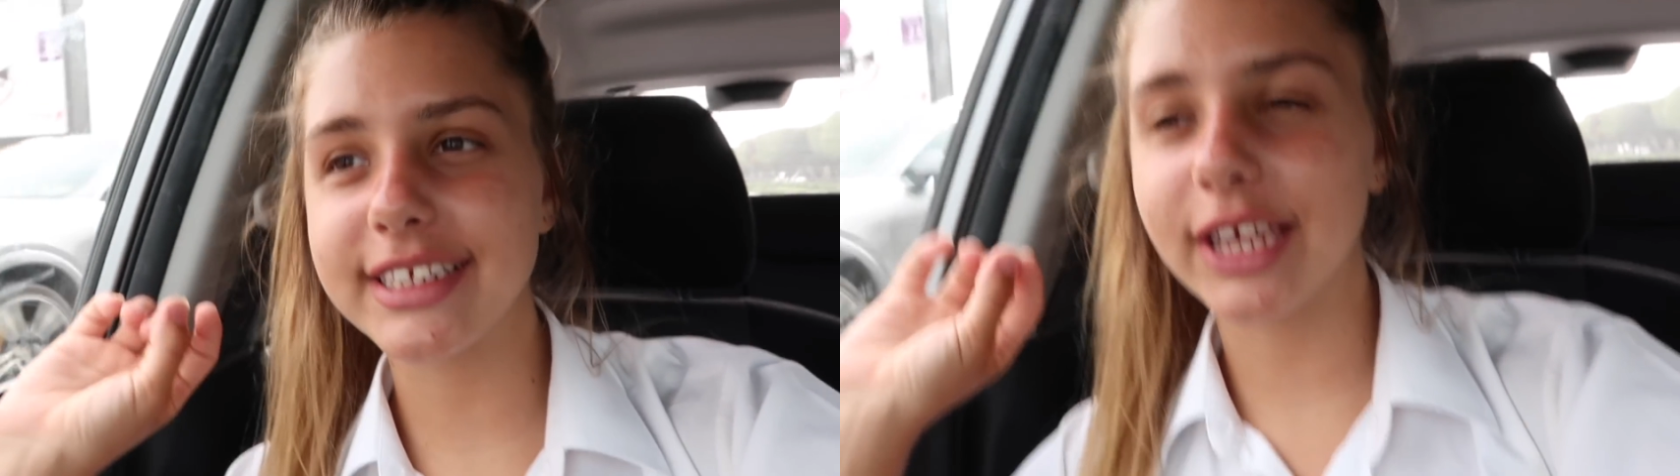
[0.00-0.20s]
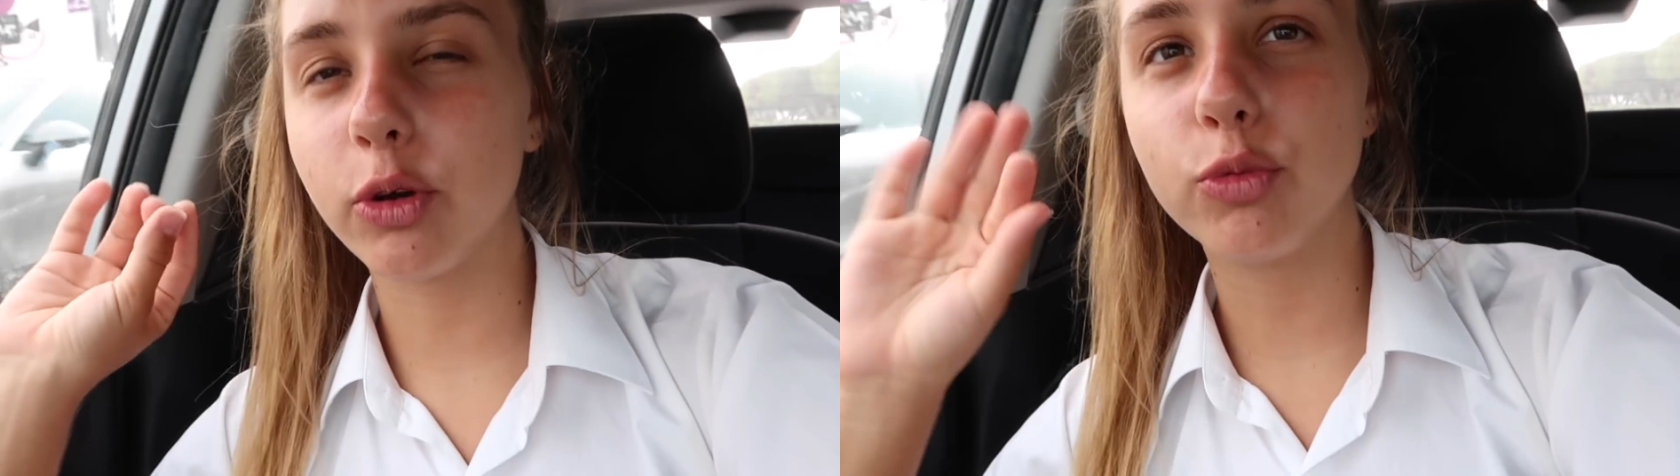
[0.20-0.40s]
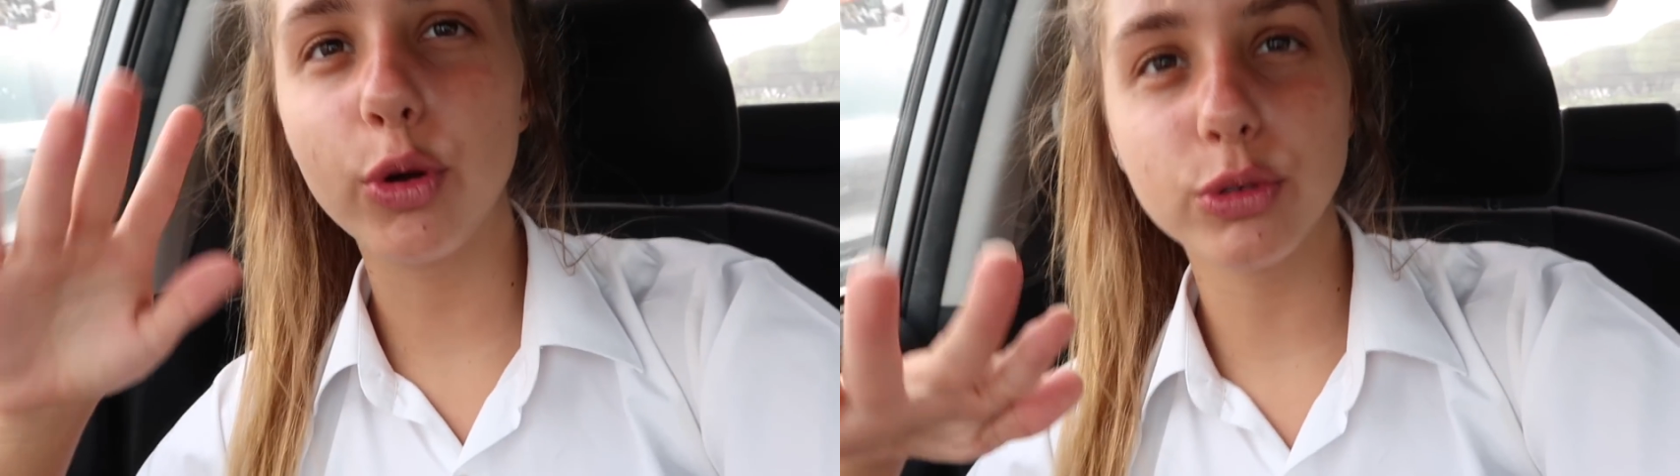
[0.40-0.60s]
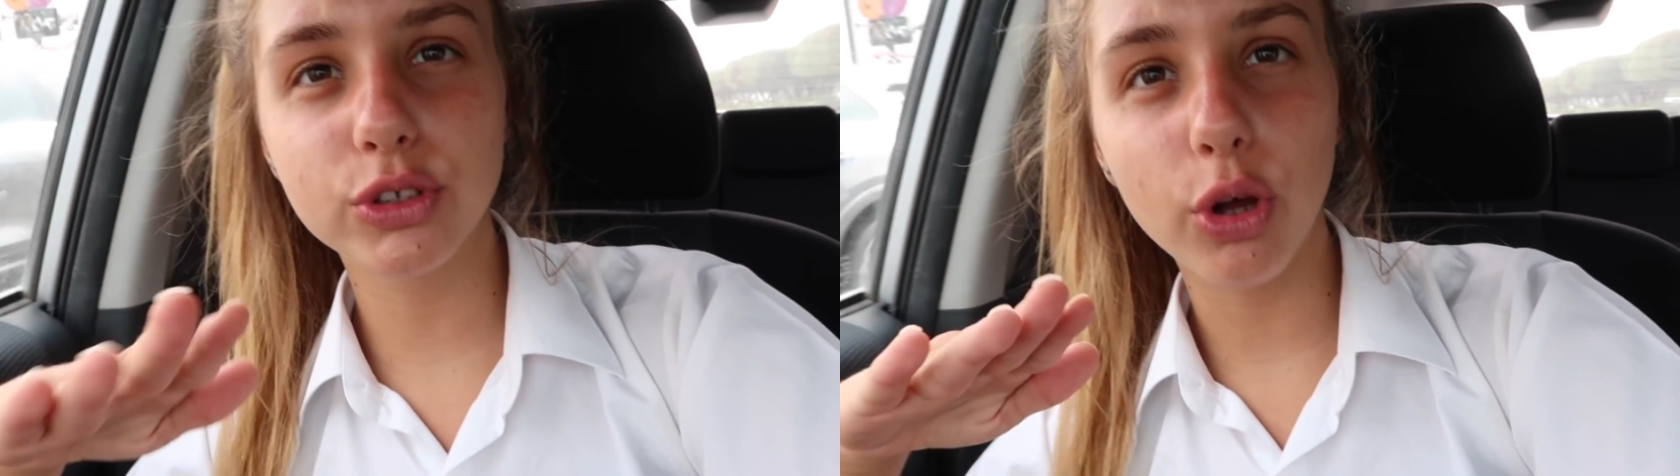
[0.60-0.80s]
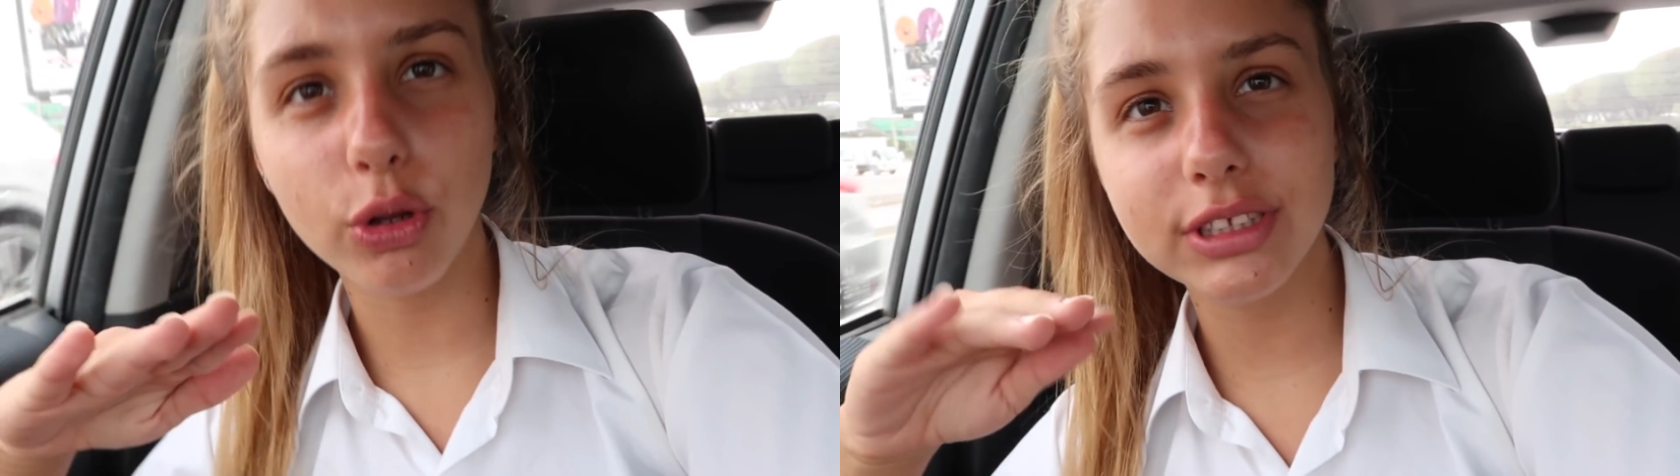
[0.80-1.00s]
this like
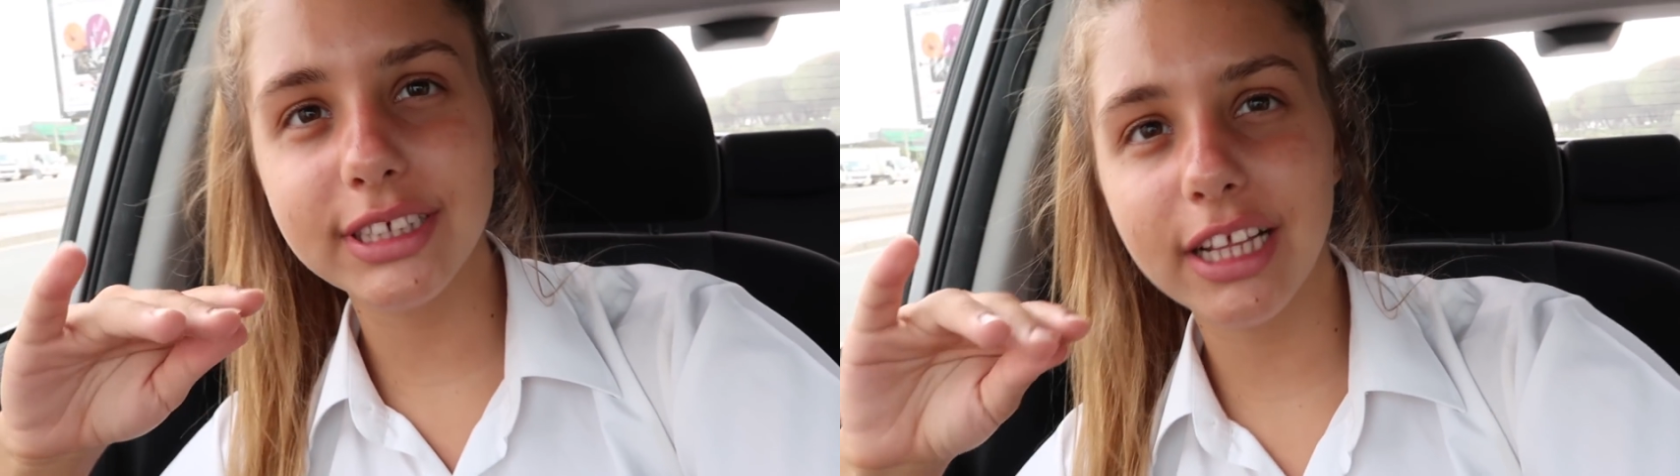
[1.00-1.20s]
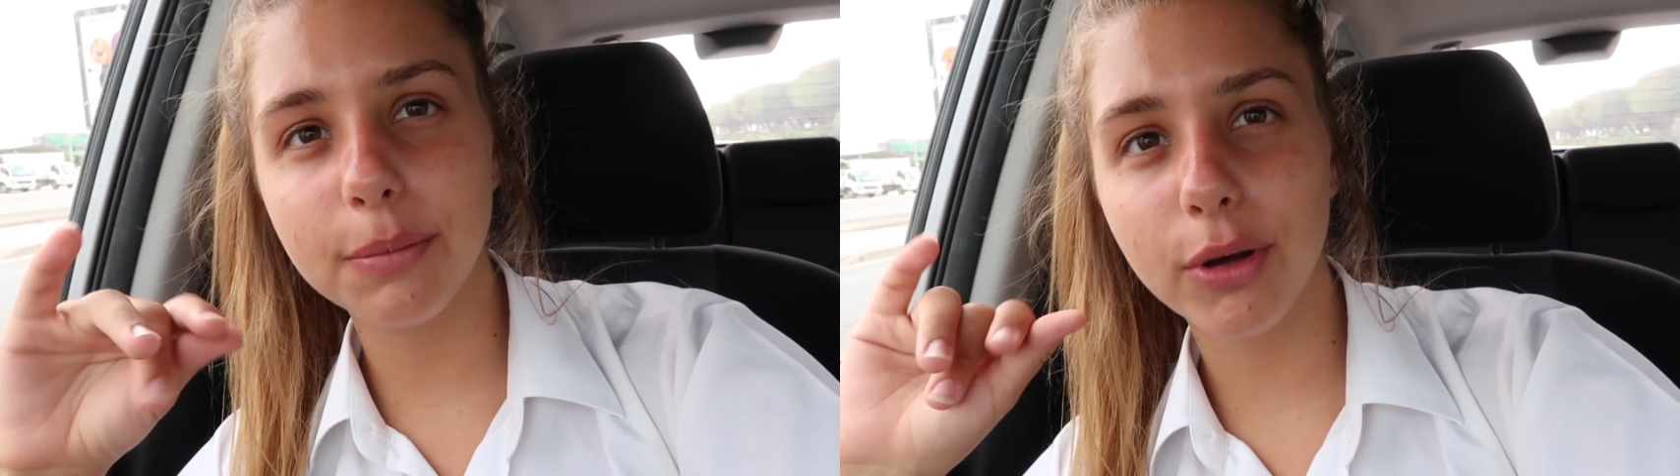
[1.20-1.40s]
rose gold nail